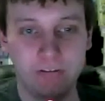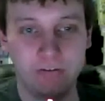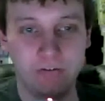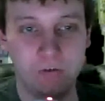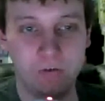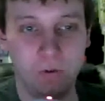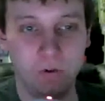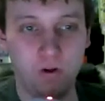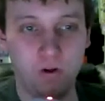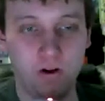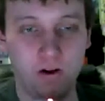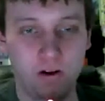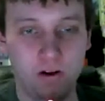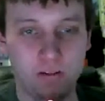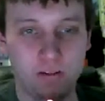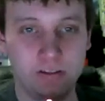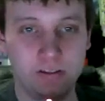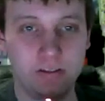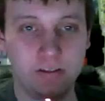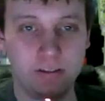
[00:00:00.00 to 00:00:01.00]
for
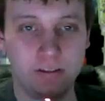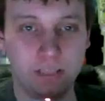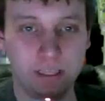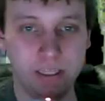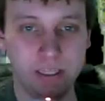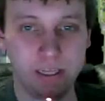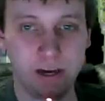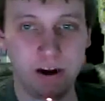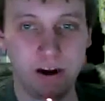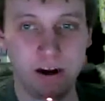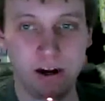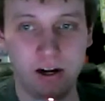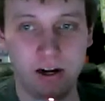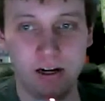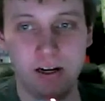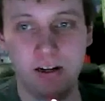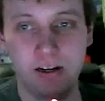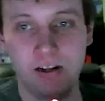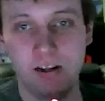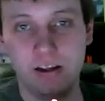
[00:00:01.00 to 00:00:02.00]
DDR.
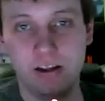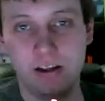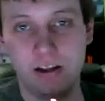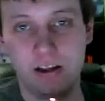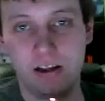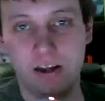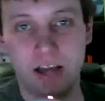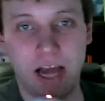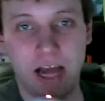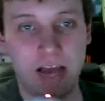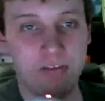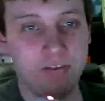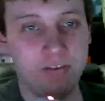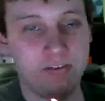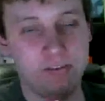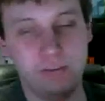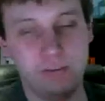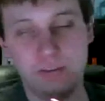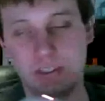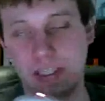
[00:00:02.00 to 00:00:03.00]
I
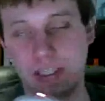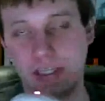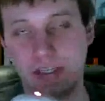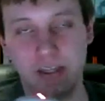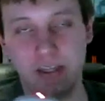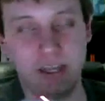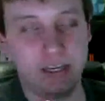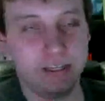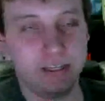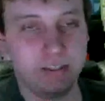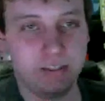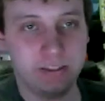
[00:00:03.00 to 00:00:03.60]
haven't looked into any of